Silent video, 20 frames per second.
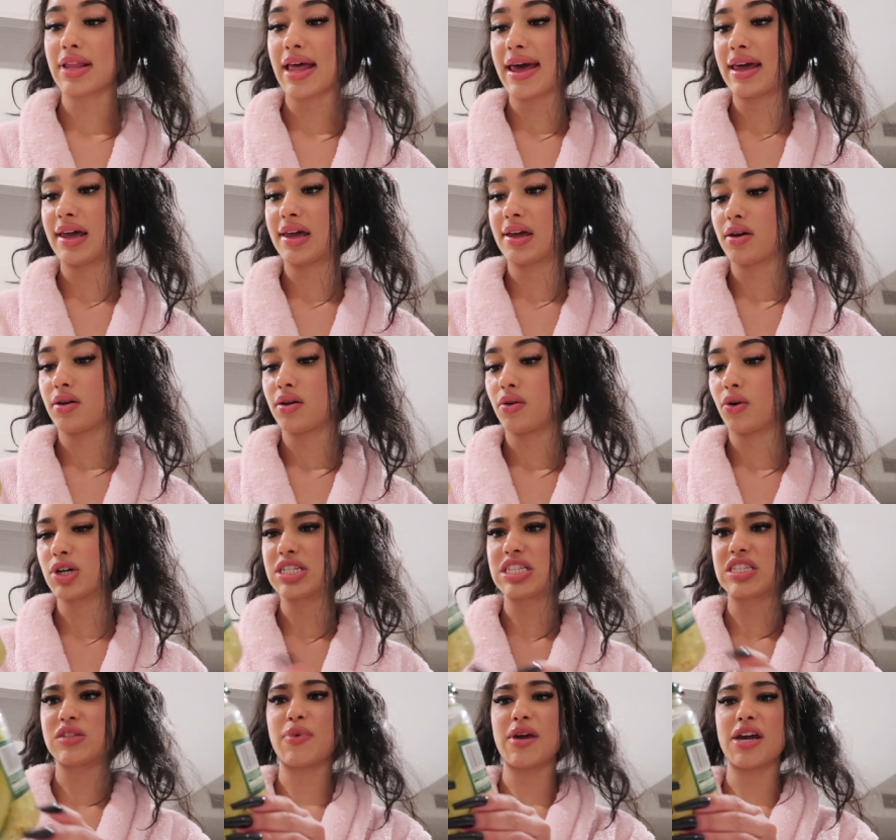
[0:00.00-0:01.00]
like, or
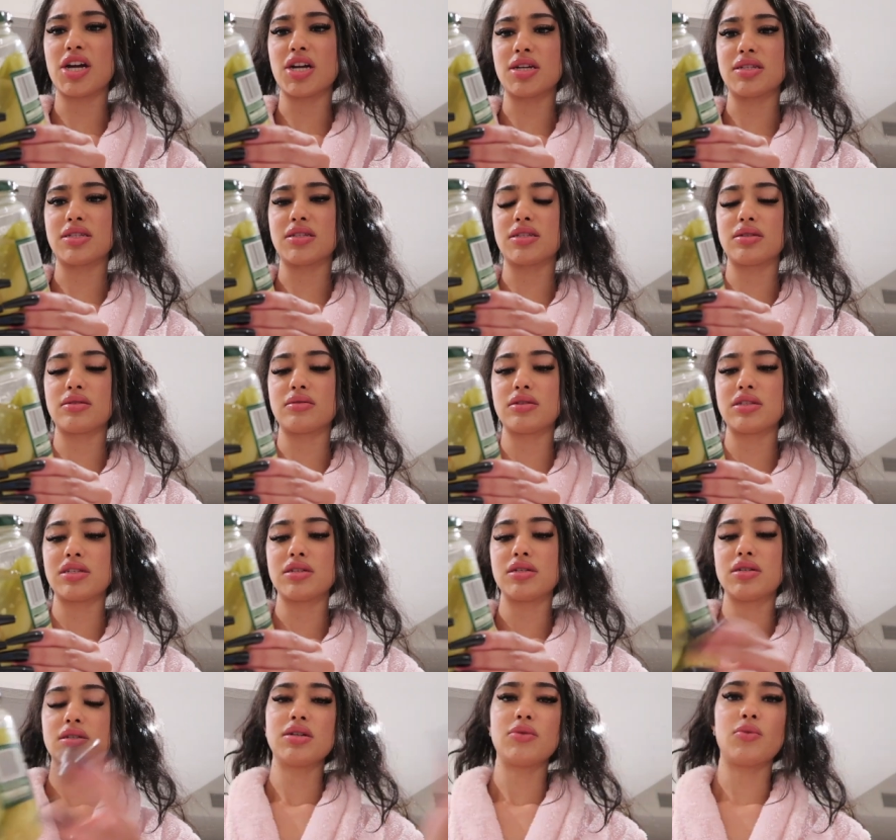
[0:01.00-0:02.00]
spears,
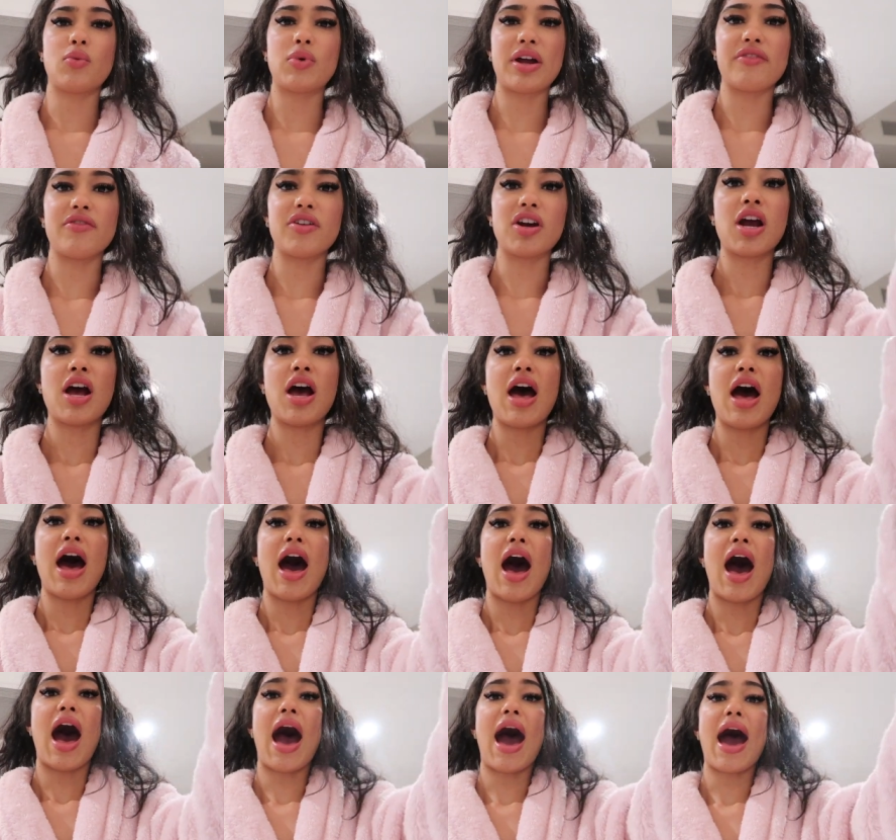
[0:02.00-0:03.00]
whatever,
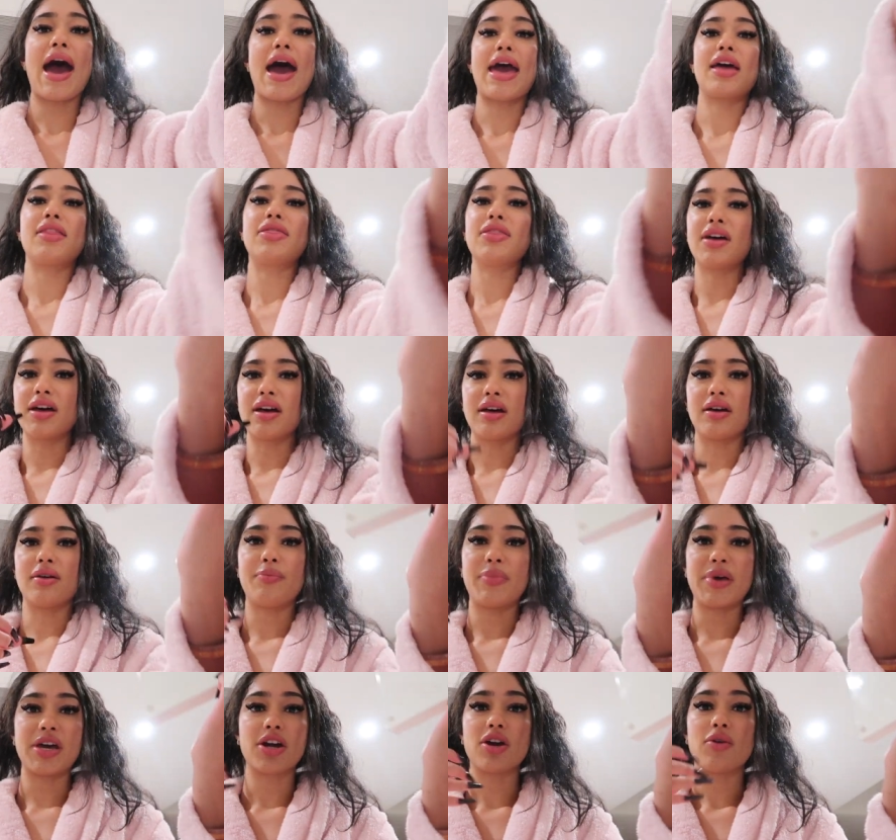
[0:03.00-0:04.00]
I, and
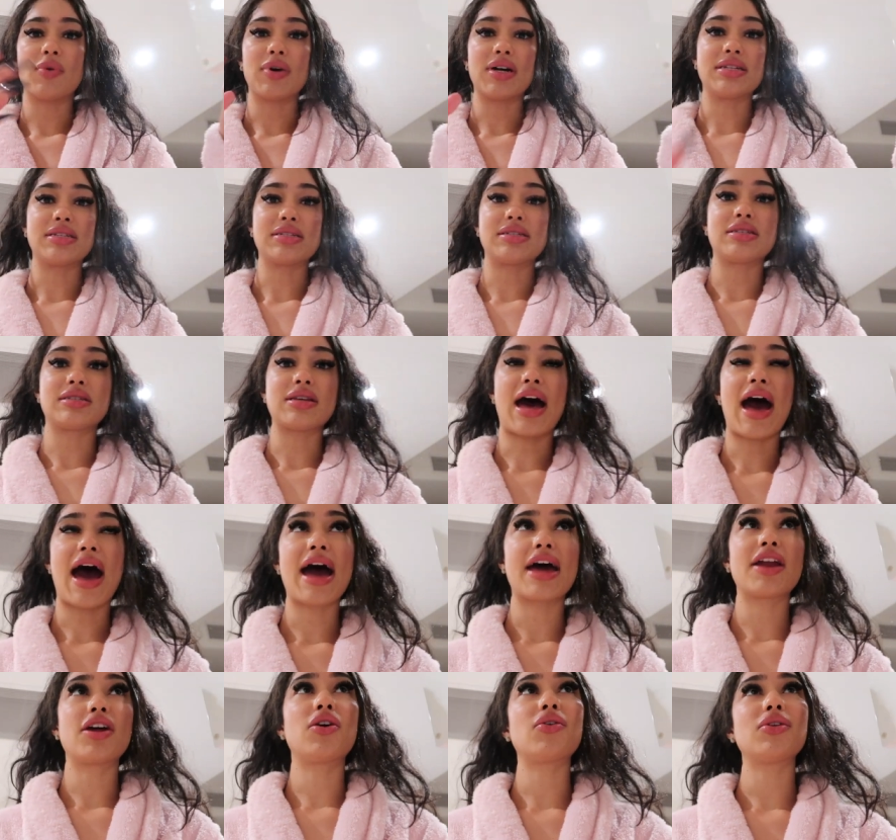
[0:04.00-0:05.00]
the bigger ones.
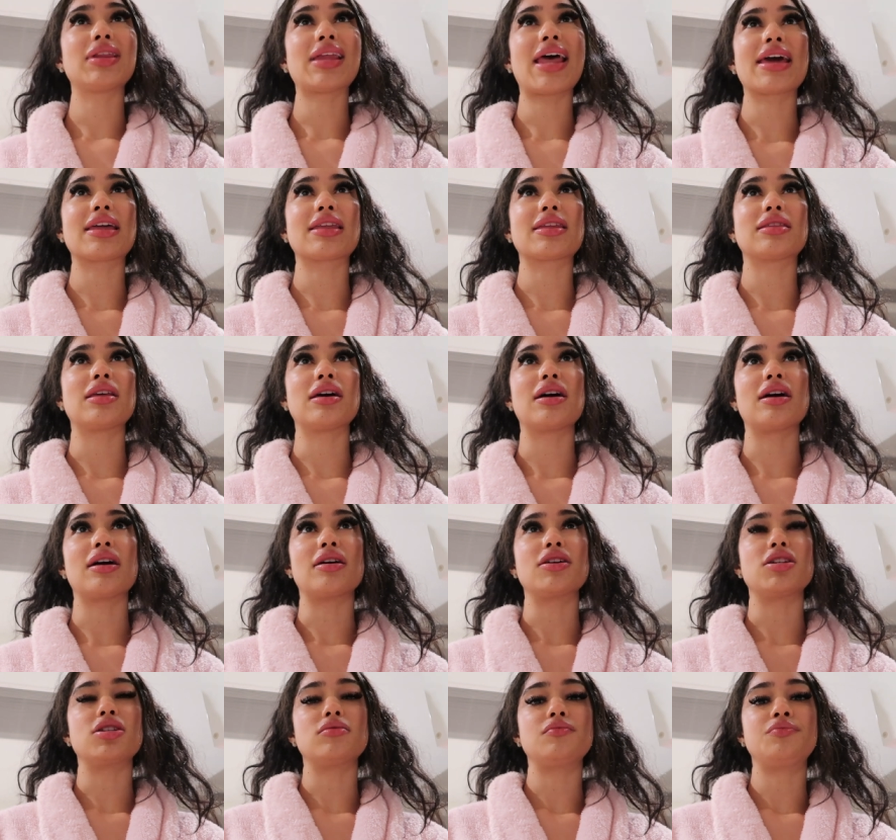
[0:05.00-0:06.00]
I don't like
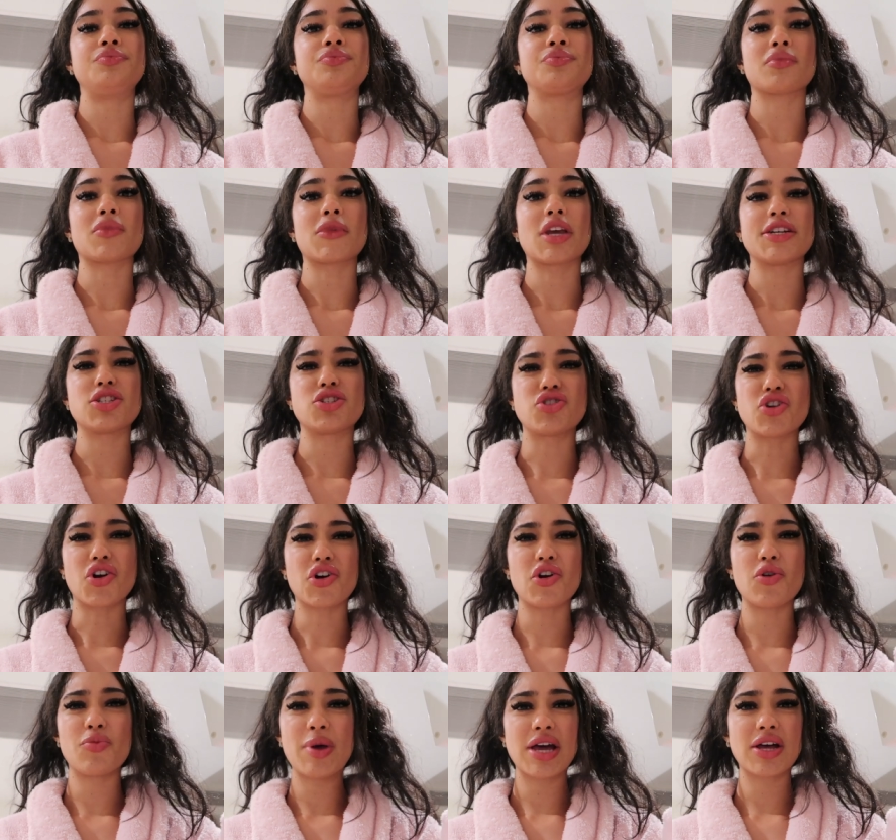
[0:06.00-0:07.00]
the
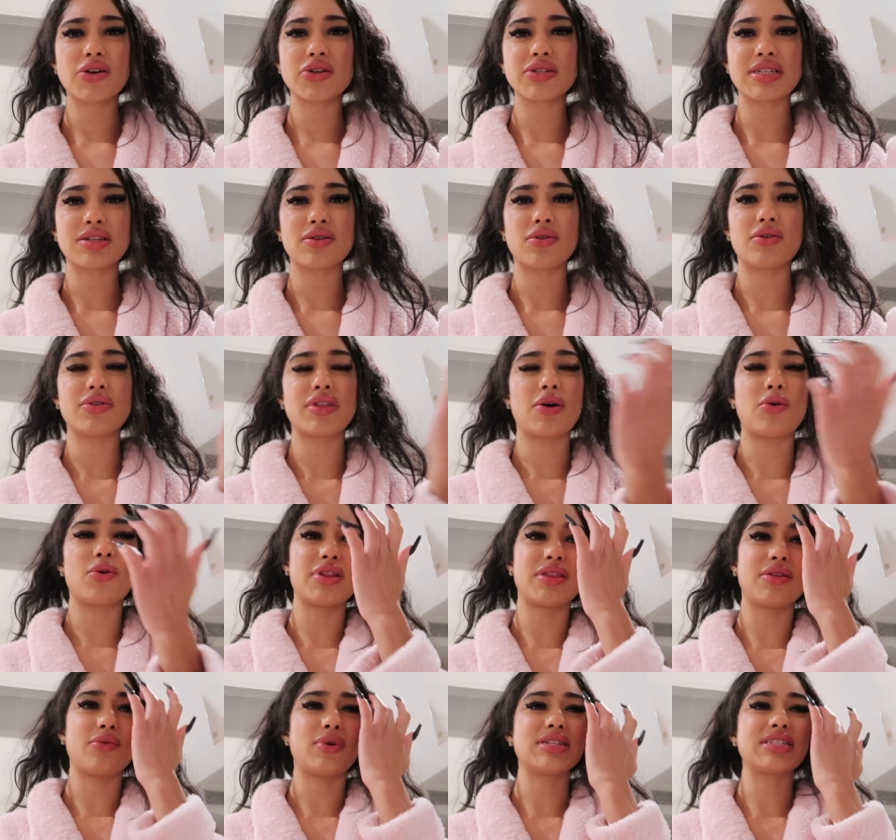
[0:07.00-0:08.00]
circle pickles
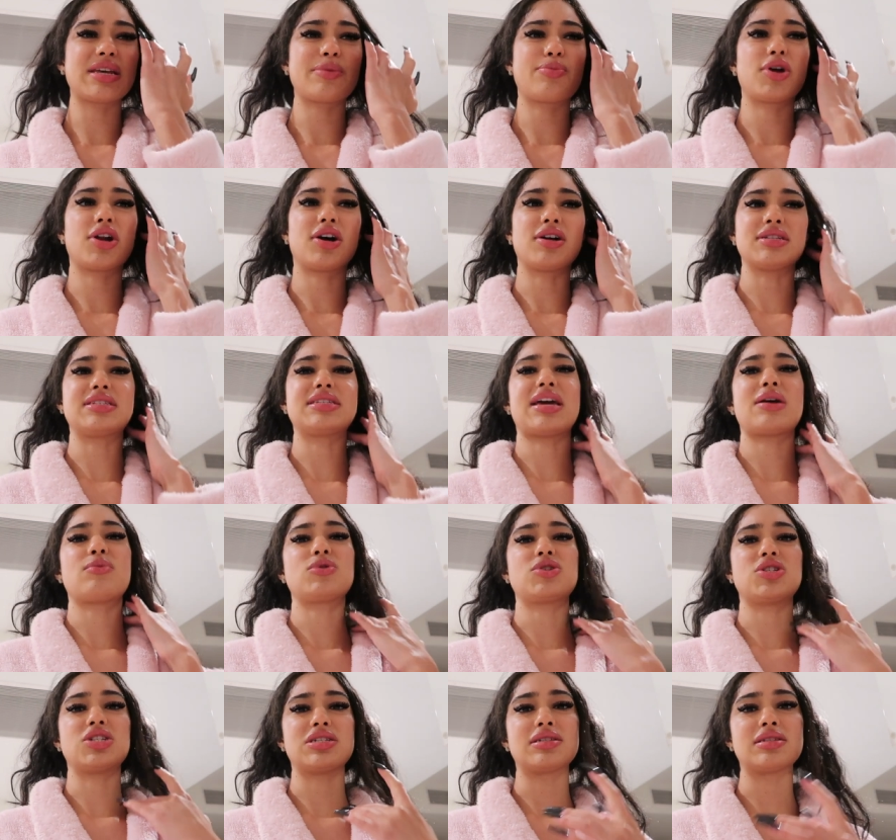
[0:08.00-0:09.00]
or the ones they put on
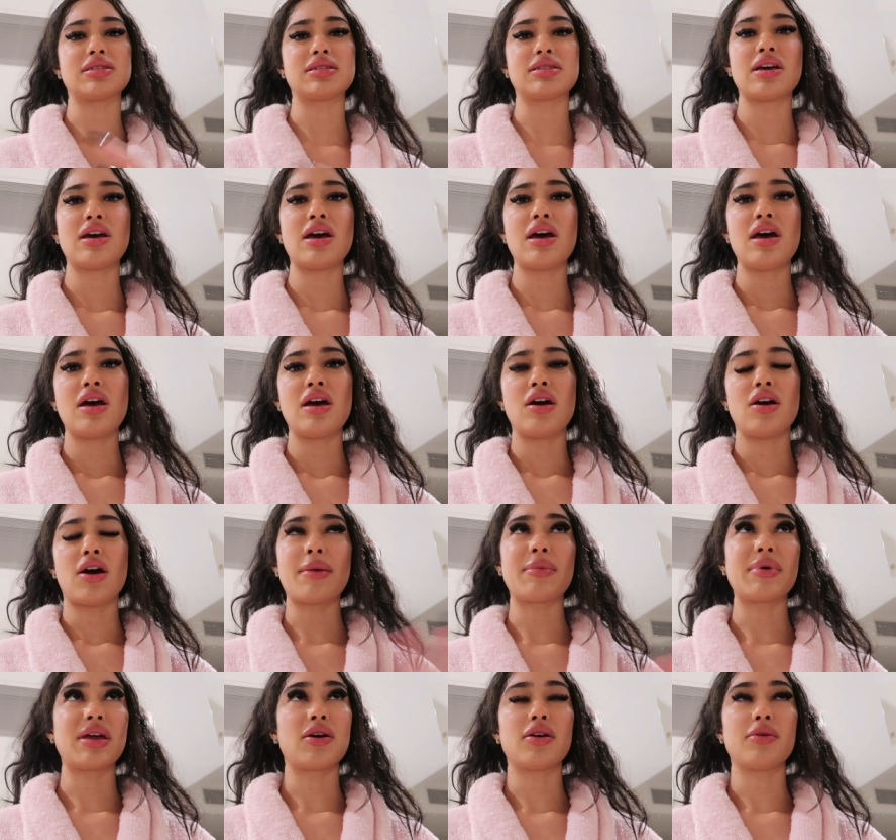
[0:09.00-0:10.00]
sandwiches.
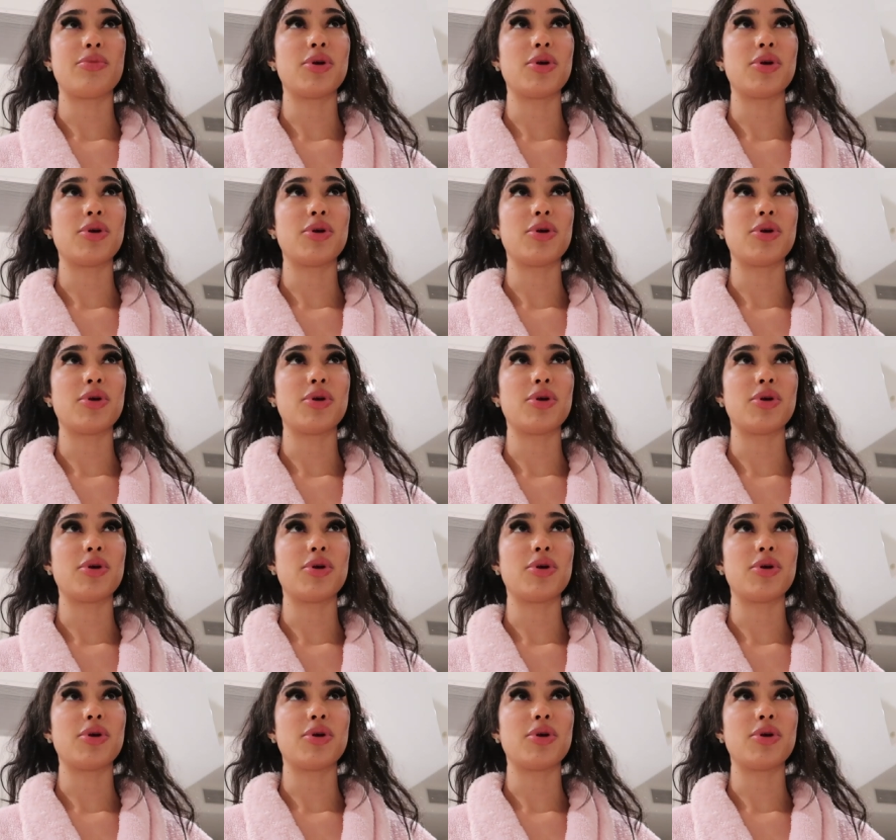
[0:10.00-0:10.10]
I mean, or